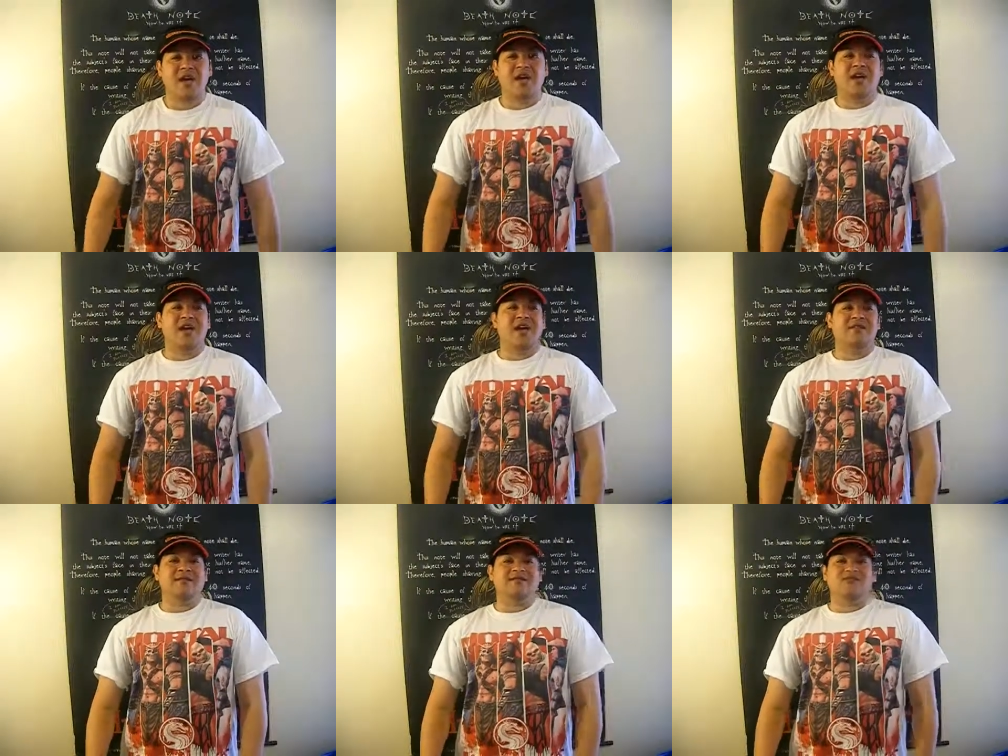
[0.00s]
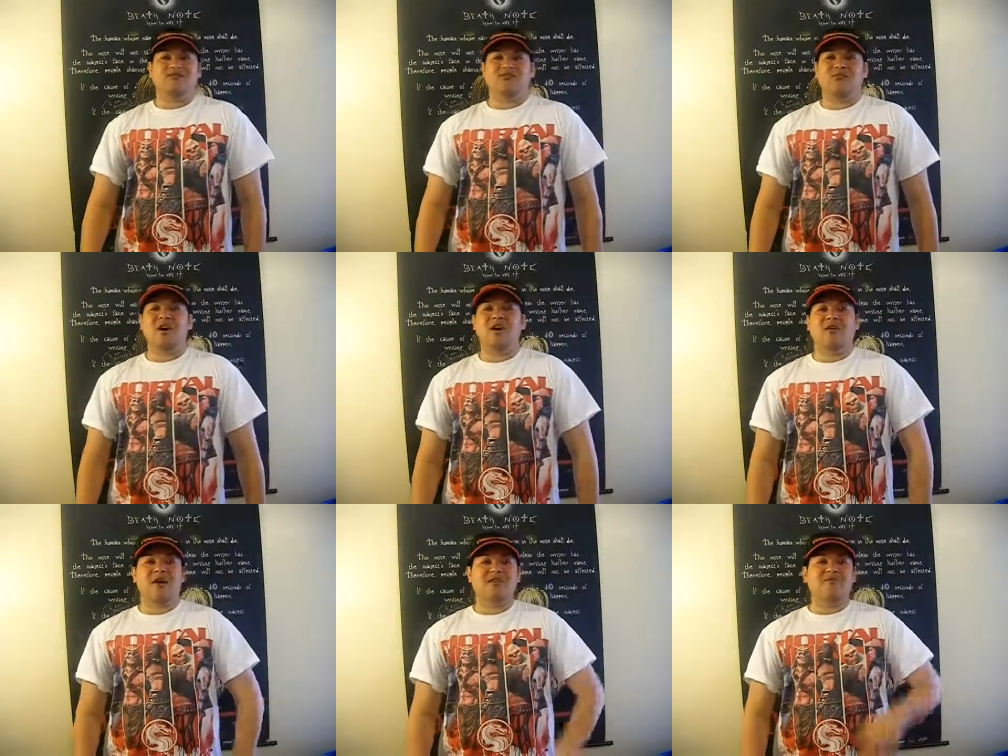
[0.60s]
And,
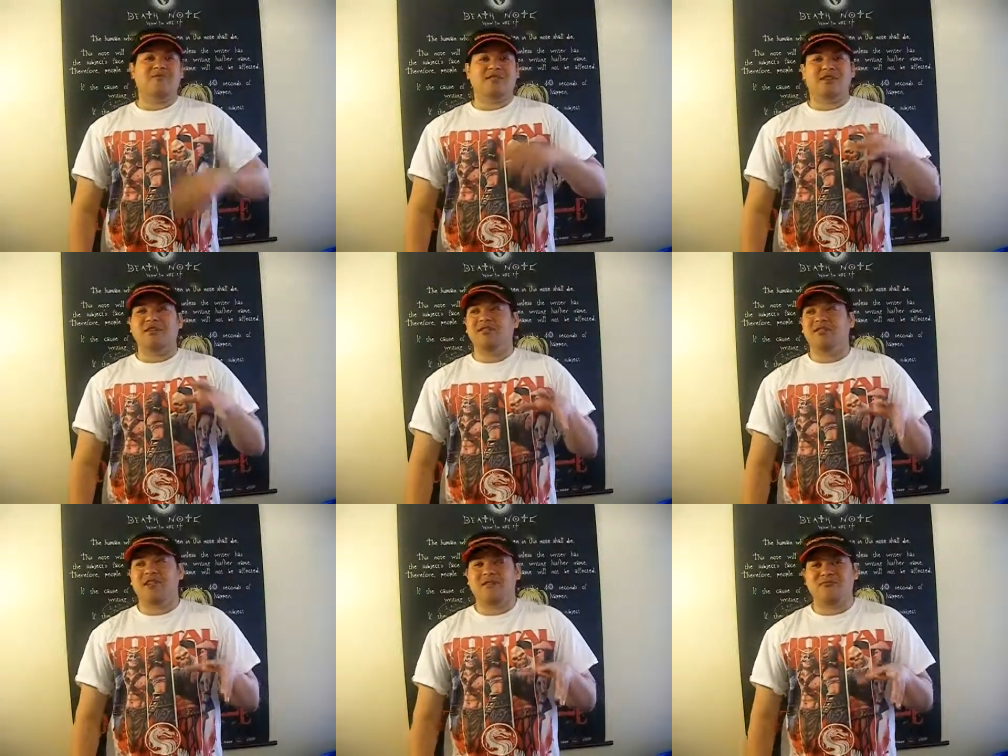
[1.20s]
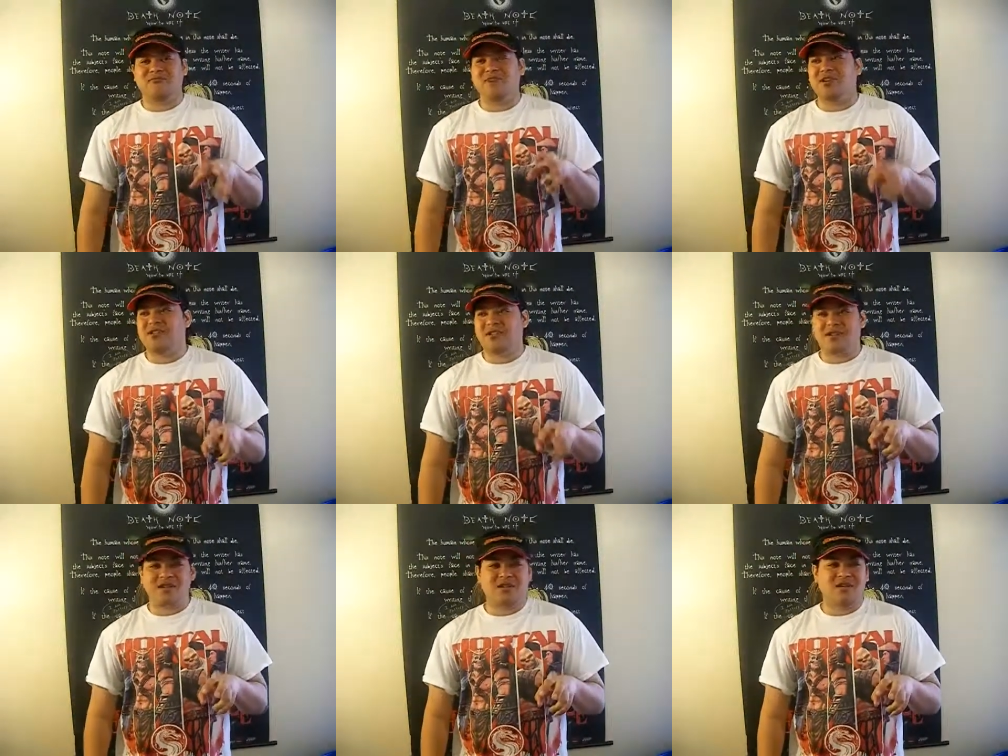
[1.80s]
well, other things that
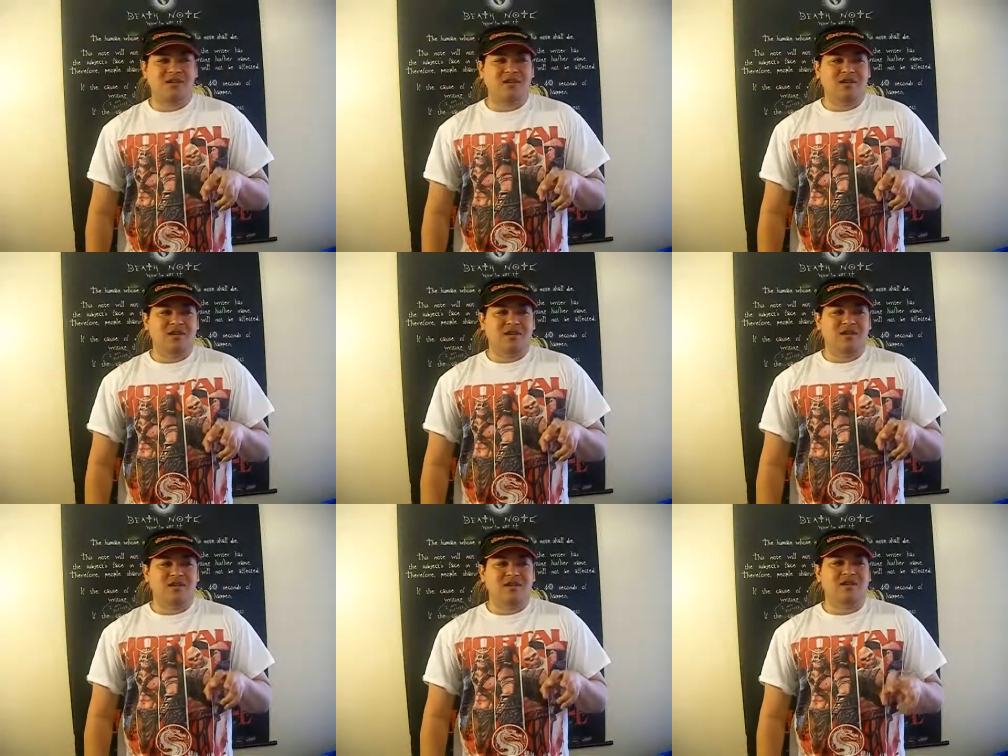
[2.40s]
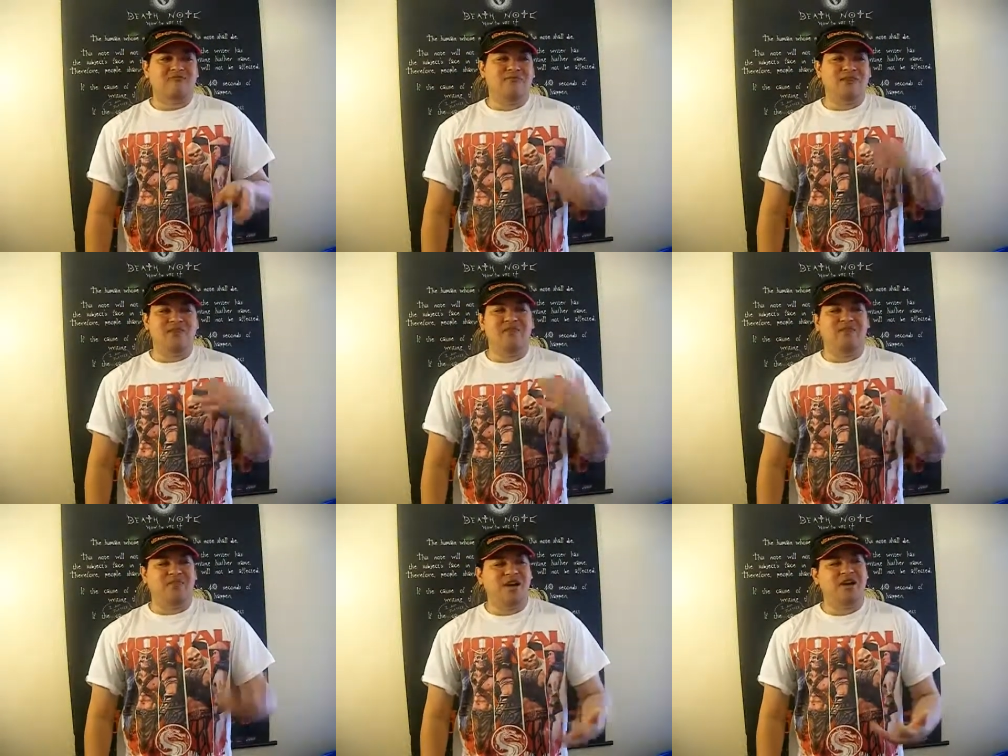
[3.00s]
really, that
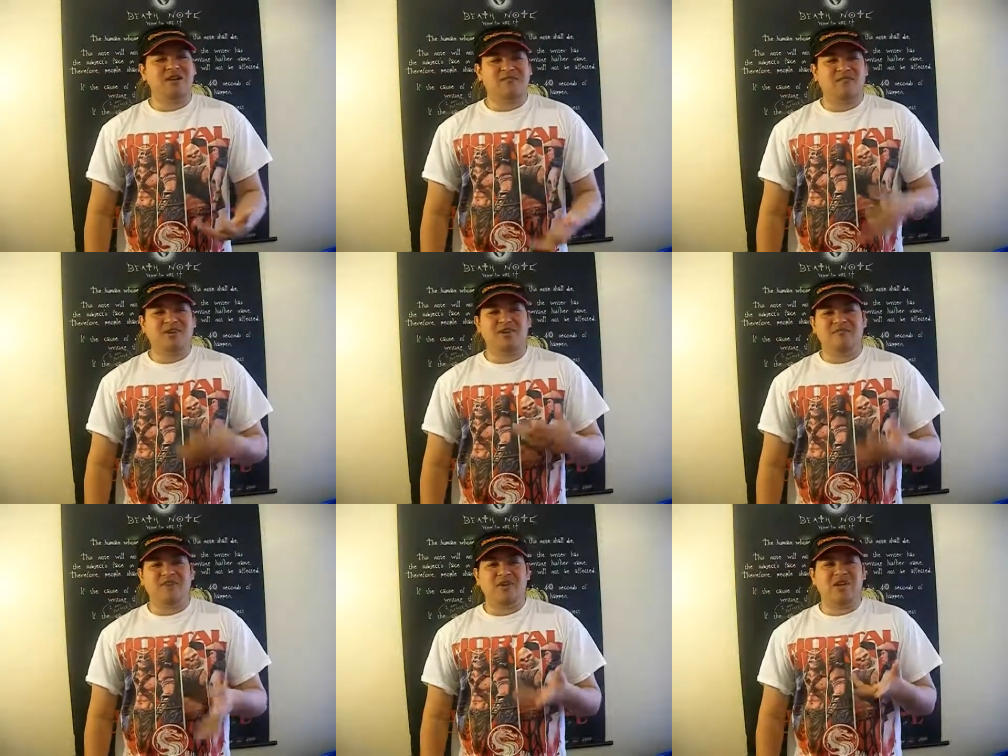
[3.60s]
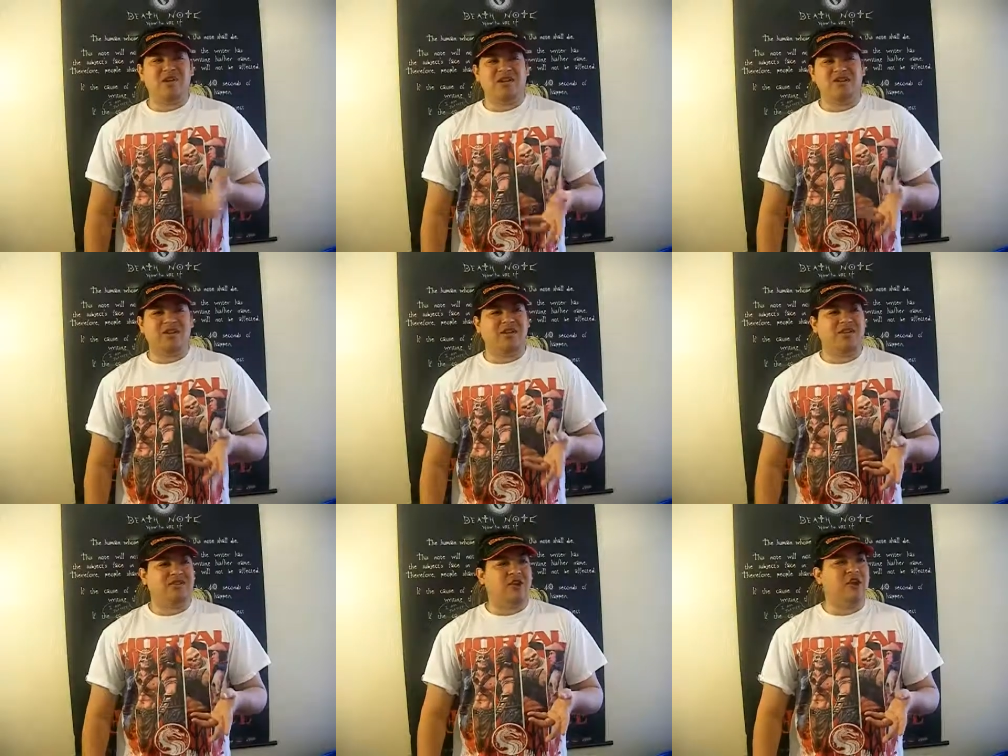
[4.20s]
really bugged me a
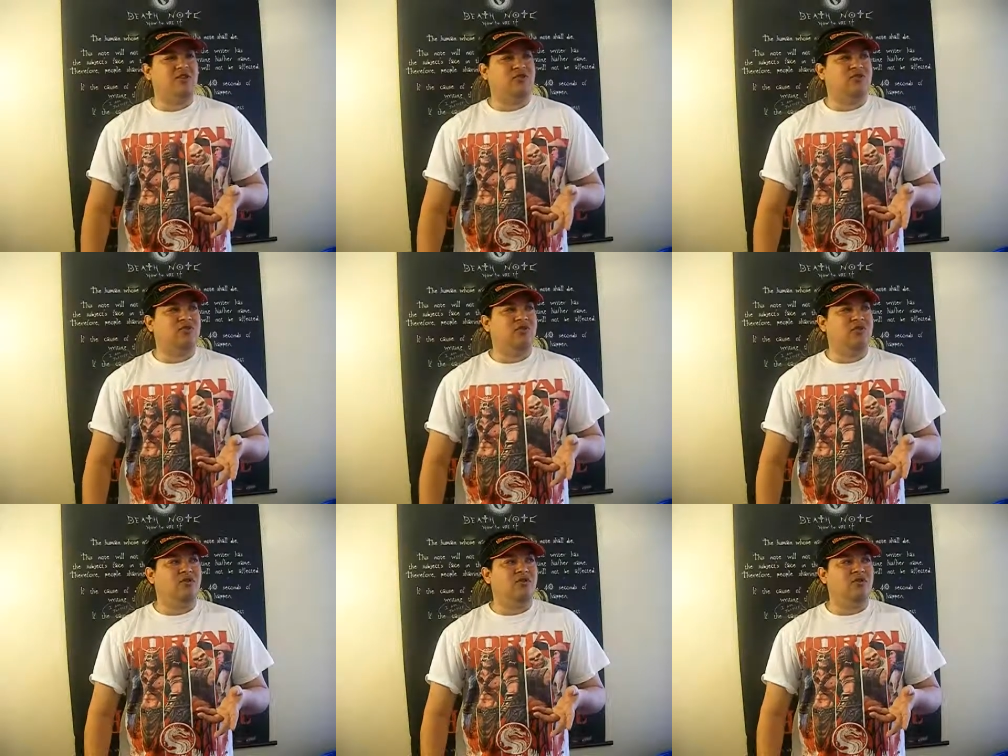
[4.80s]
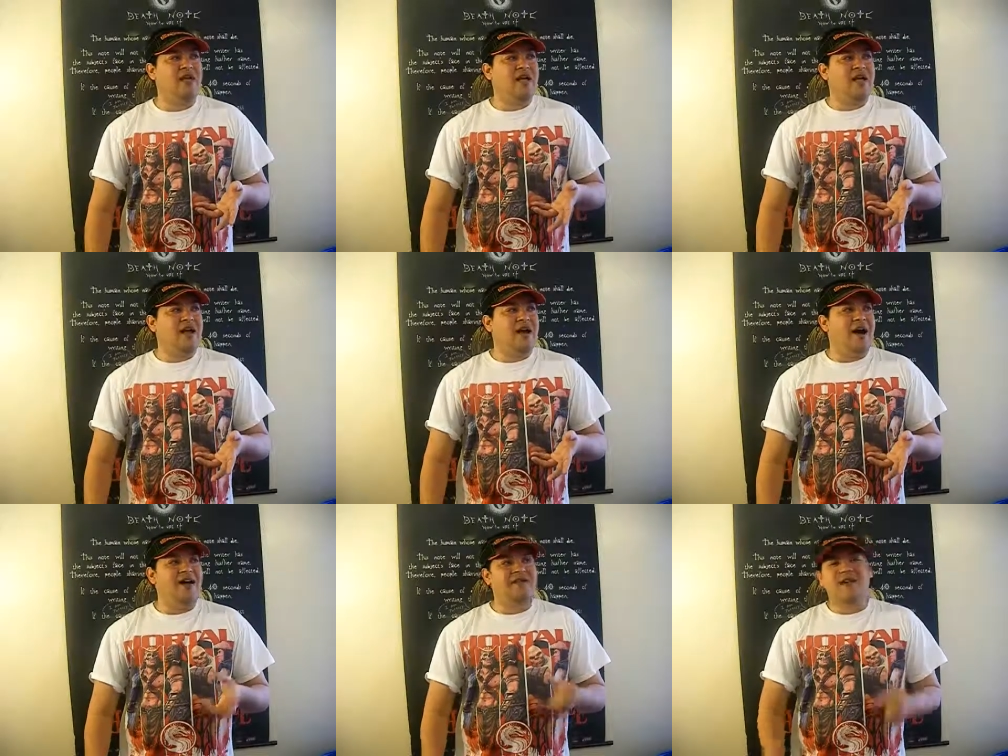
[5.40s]
bit is also,
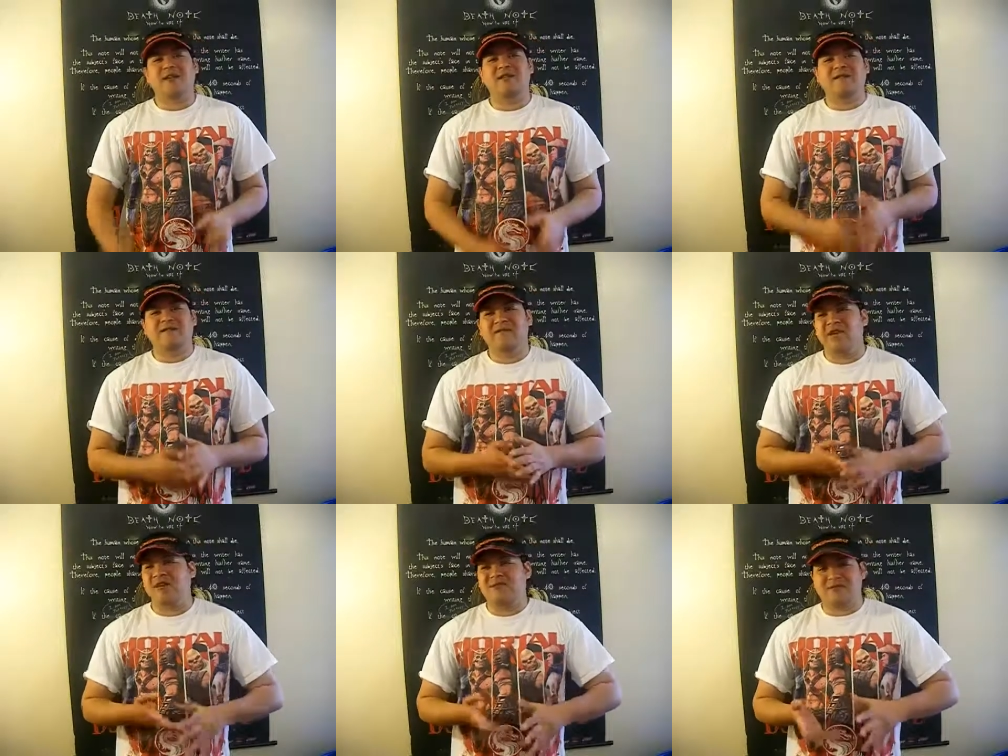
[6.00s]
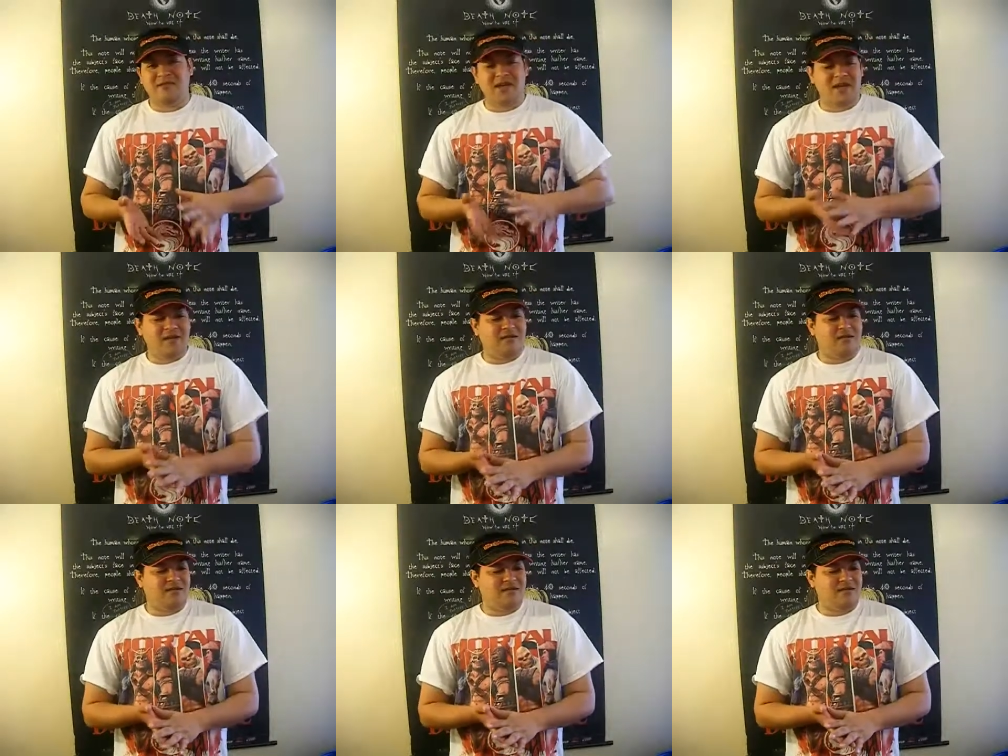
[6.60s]
I kind of felt
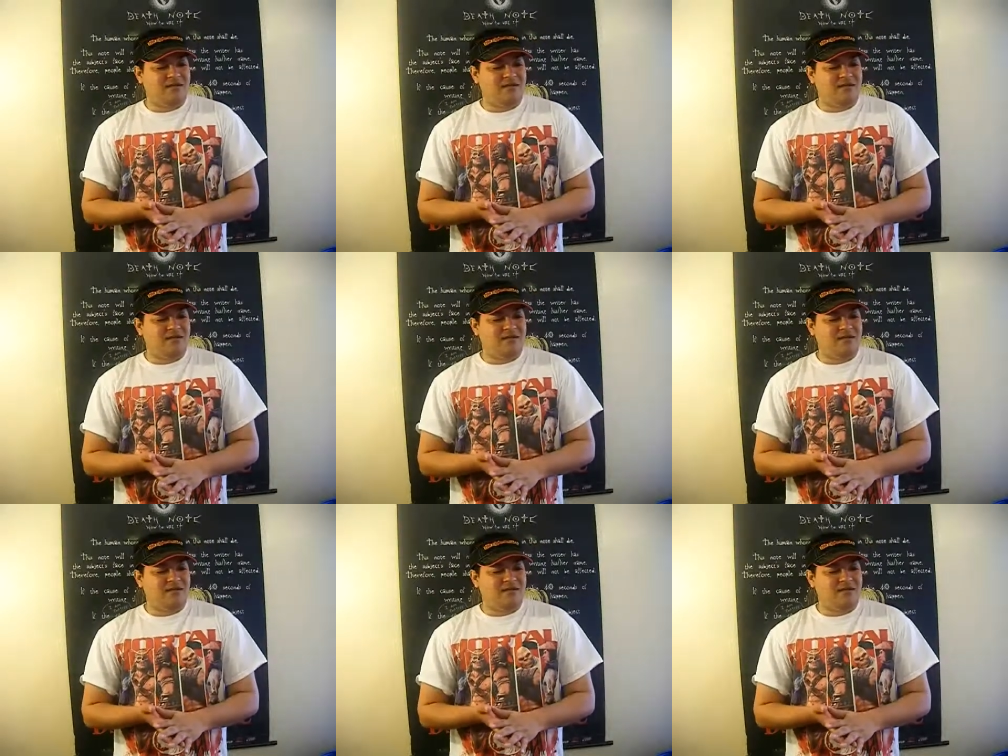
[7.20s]
like,